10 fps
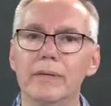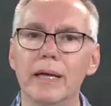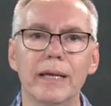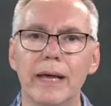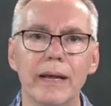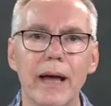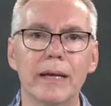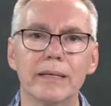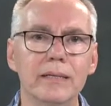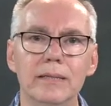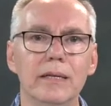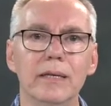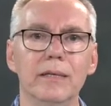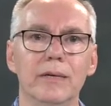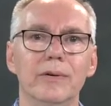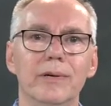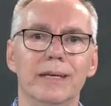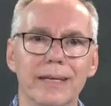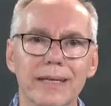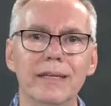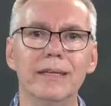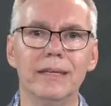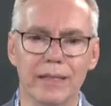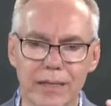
they cannot continue in